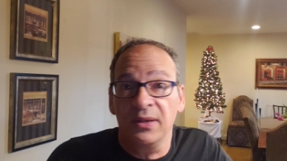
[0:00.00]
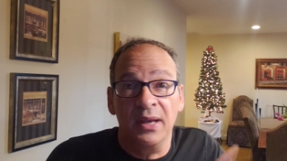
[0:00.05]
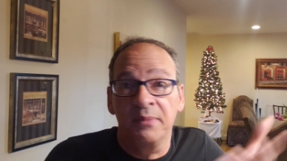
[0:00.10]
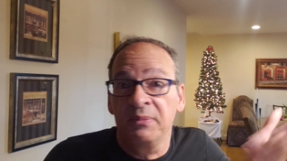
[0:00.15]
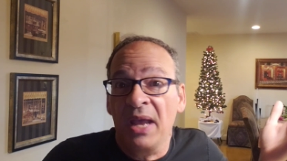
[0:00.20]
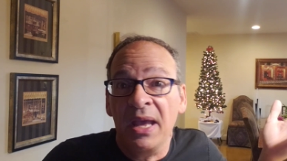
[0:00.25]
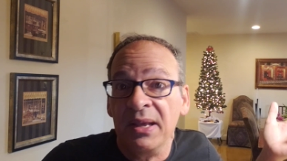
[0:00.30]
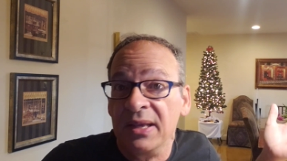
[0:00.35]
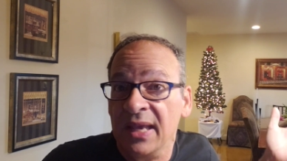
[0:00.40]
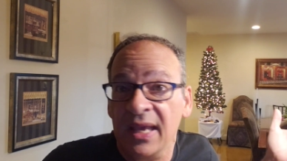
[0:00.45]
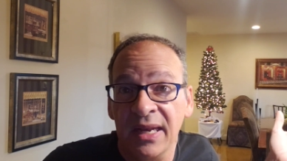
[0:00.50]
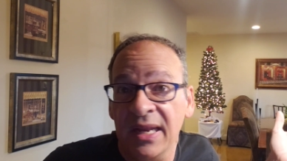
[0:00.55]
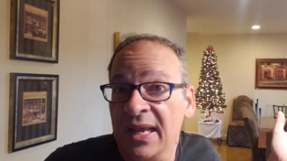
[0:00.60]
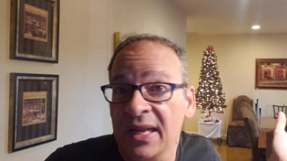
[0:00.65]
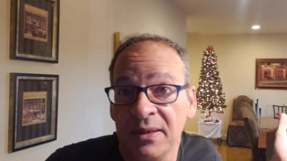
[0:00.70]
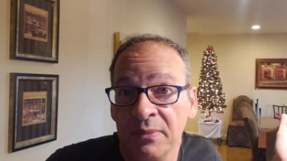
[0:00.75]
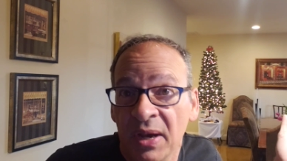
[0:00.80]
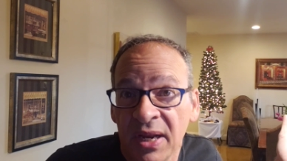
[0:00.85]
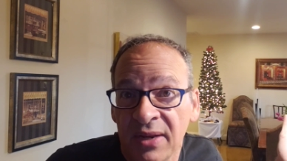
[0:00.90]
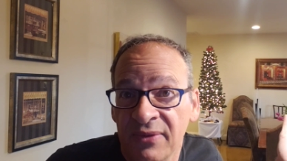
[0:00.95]
I'm not getting
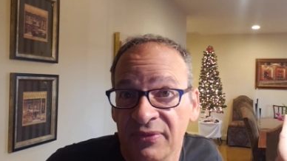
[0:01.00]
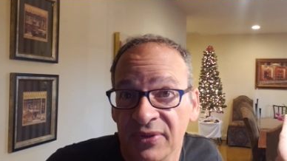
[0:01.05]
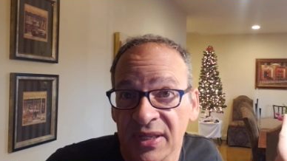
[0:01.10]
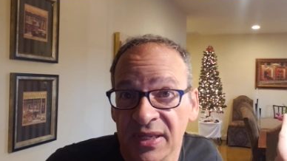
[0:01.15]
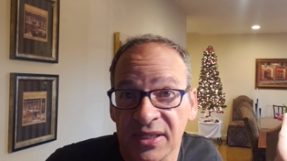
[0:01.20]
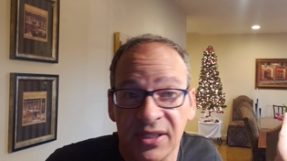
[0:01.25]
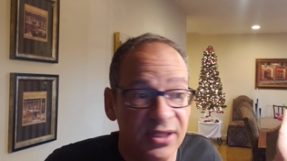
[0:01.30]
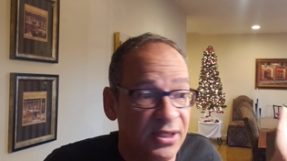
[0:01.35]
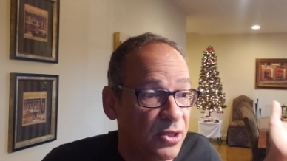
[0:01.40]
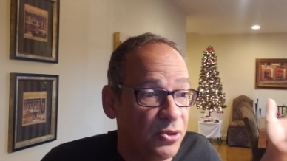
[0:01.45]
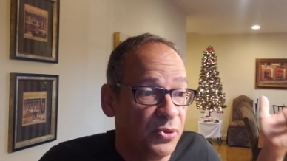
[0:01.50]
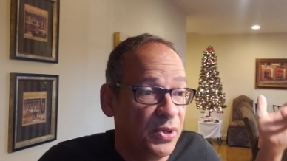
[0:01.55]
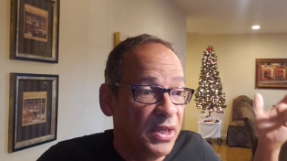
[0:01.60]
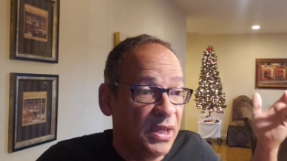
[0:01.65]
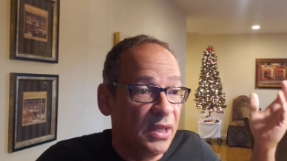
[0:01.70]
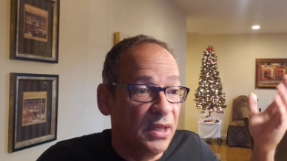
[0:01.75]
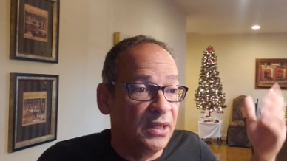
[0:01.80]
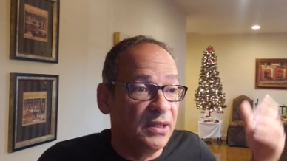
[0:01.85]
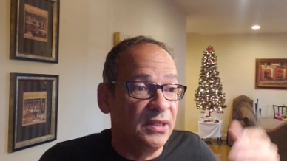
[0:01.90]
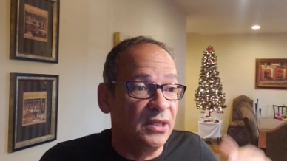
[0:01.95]
any money for this, so
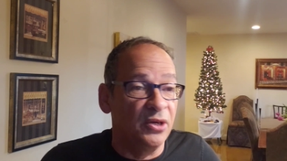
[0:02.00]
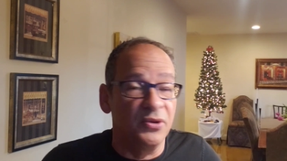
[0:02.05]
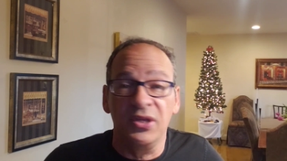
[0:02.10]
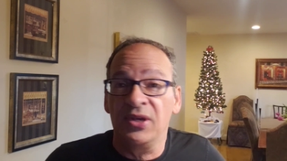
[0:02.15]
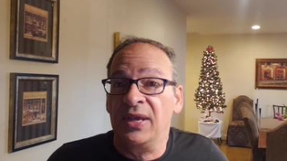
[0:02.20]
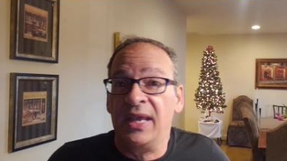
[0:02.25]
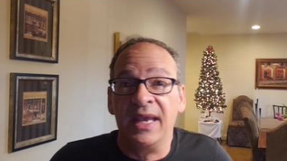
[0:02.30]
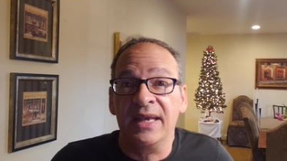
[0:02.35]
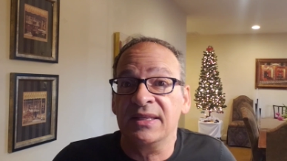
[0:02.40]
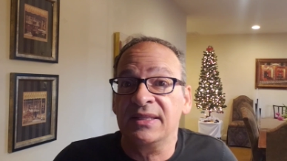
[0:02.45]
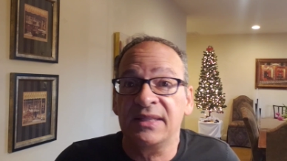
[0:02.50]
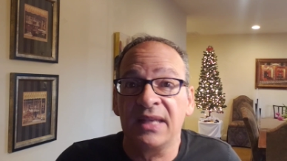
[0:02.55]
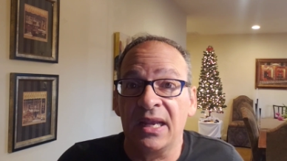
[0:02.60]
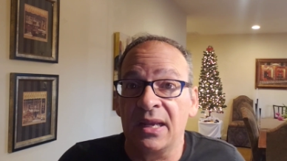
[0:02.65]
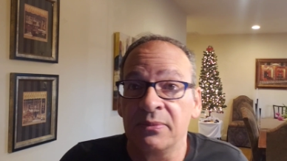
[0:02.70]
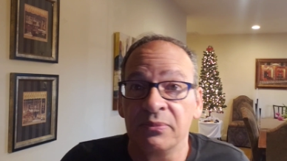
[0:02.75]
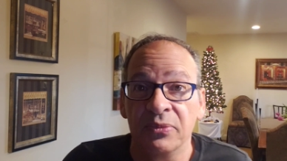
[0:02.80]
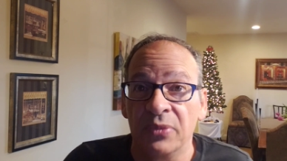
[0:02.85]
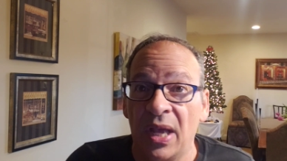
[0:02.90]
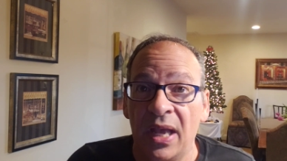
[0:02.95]
you can't say
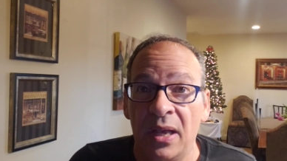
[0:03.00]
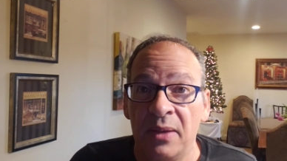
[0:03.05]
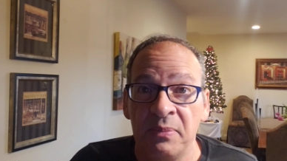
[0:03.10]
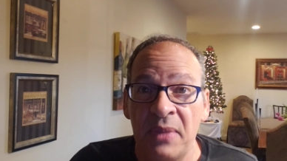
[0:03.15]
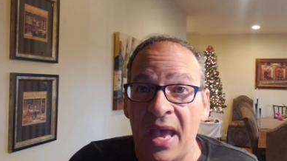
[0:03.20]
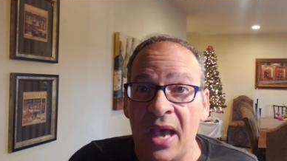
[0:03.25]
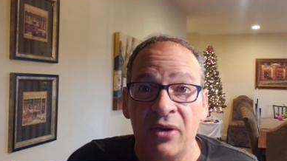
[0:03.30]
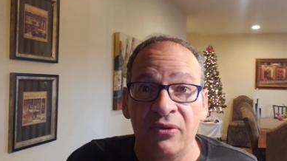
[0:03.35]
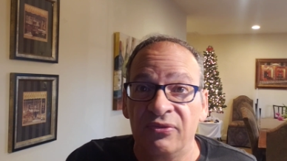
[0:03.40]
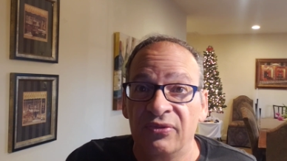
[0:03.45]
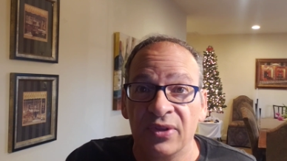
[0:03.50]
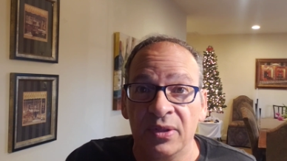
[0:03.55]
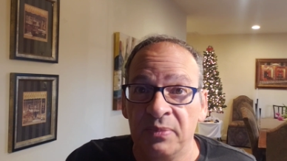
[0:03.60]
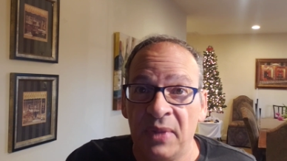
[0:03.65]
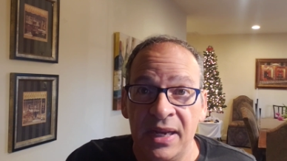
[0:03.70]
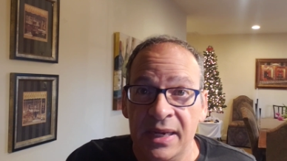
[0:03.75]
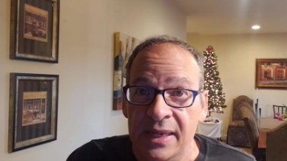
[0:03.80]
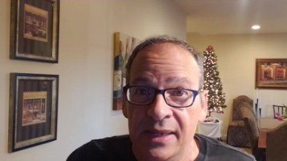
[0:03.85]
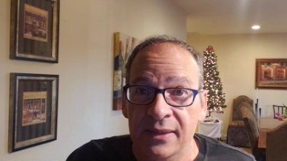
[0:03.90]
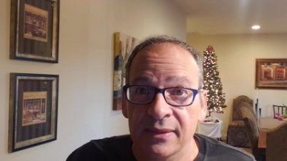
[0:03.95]
I'm out for the
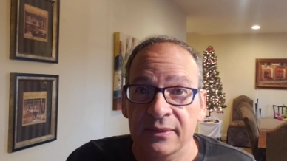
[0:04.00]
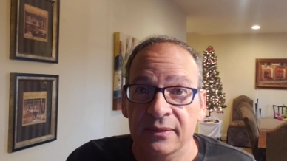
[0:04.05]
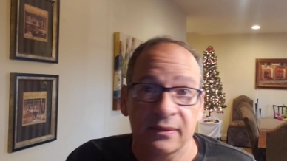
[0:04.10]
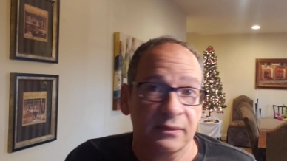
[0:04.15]
money.